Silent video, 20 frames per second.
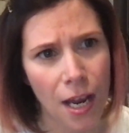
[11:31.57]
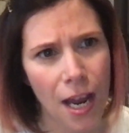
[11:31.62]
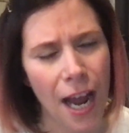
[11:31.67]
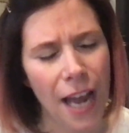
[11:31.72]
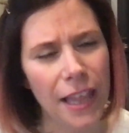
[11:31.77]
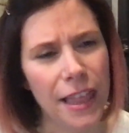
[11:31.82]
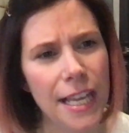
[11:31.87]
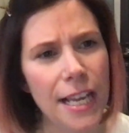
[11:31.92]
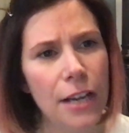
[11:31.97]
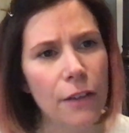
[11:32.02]
I
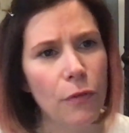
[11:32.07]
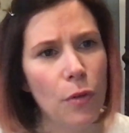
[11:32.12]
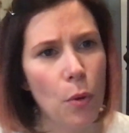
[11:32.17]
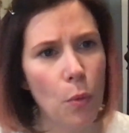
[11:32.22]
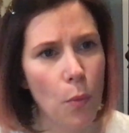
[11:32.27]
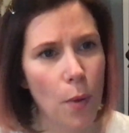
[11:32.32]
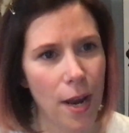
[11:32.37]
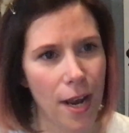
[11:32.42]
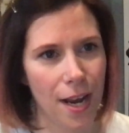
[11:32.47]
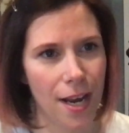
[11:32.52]
think of the
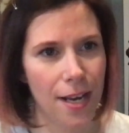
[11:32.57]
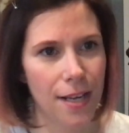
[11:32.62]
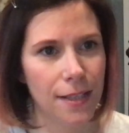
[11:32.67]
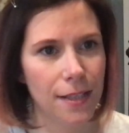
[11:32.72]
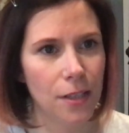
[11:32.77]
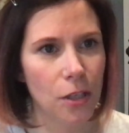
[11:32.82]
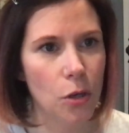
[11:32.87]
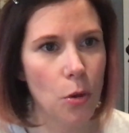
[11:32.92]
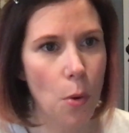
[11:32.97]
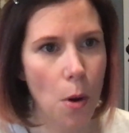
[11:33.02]

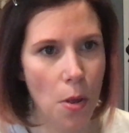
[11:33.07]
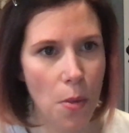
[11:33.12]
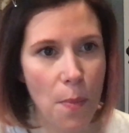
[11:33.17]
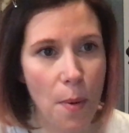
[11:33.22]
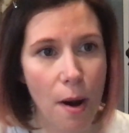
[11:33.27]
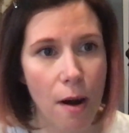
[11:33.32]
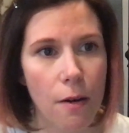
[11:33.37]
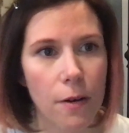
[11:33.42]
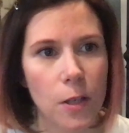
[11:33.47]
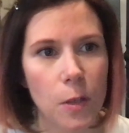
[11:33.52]
ways North
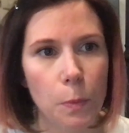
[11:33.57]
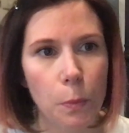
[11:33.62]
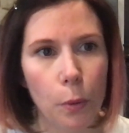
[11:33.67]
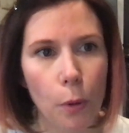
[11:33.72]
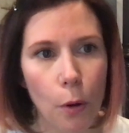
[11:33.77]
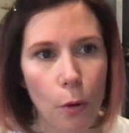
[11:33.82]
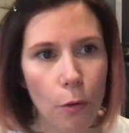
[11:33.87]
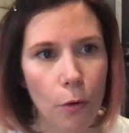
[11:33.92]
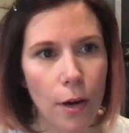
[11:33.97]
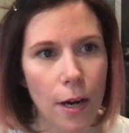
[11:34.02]
Park's
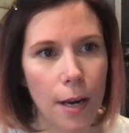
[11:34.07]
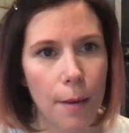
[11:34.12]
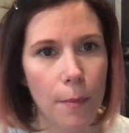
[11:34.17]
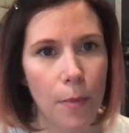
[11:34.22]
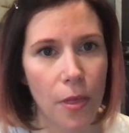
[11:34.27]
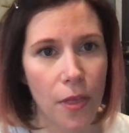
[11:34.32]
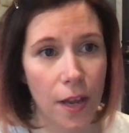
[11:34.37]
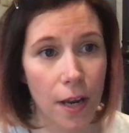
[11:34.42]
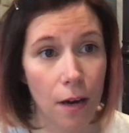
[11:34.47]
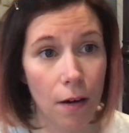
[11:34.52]
program
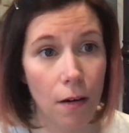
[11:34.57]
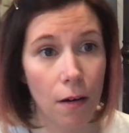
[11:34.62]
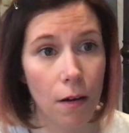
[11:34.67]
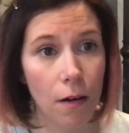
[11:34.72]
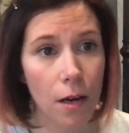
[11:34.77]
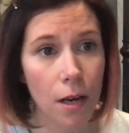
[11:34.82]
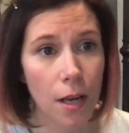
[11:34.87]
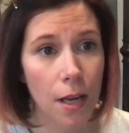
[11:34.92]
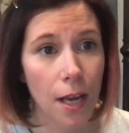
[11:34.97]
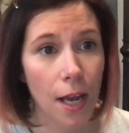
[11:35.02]

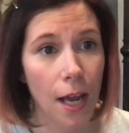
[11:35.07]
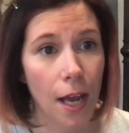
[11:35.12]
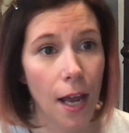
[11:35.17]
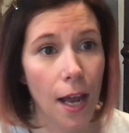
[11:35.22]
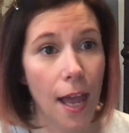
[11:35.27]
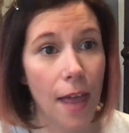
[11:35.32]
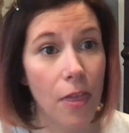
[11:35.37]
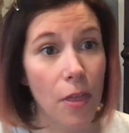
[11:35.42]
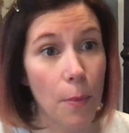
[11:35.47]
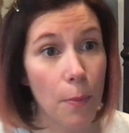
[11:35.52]
there
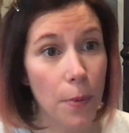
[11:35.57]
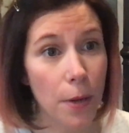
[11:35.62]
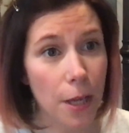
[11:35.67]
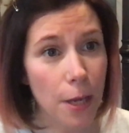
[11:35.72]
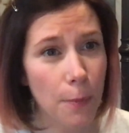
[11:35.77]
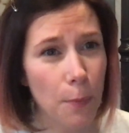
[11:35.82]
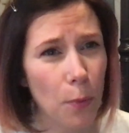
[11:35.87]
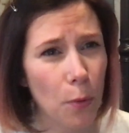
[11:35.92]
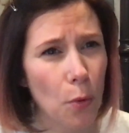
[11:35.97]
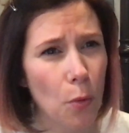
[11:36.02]
and the
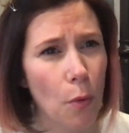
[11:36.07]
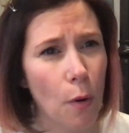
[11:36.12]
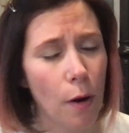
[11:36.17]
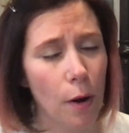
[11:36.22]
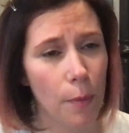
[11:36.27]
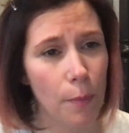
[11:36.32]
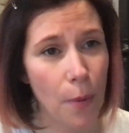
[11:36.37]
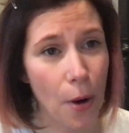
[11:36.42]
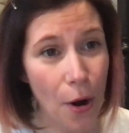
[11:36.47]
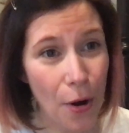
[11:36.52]
people who are
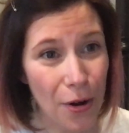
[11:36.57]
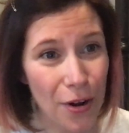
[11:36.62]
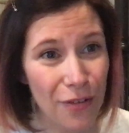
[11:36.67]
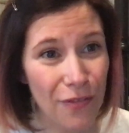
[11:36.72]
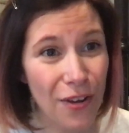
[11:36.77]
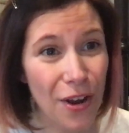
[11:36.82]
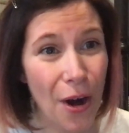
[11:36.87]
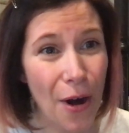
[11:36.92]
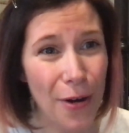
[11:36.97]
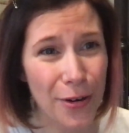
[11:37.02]
a part of
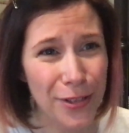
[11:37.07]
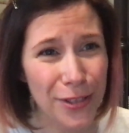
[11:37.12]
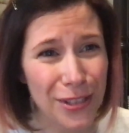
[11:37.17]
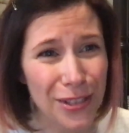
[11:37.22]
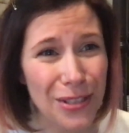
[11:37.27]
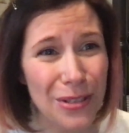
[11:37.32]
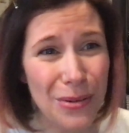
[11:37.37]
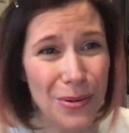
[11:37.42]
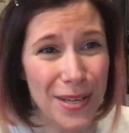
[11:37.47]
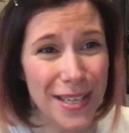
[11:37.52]
it, our
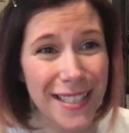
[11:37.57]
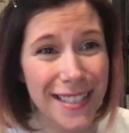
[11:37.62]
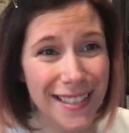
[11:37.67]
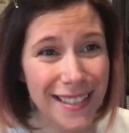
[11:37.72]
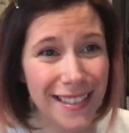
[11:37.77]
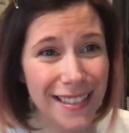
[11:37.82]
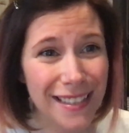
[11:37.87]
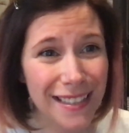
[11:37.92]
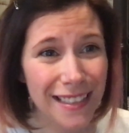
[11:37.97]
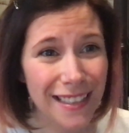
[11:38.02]

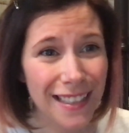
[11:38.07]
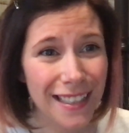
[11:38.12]
students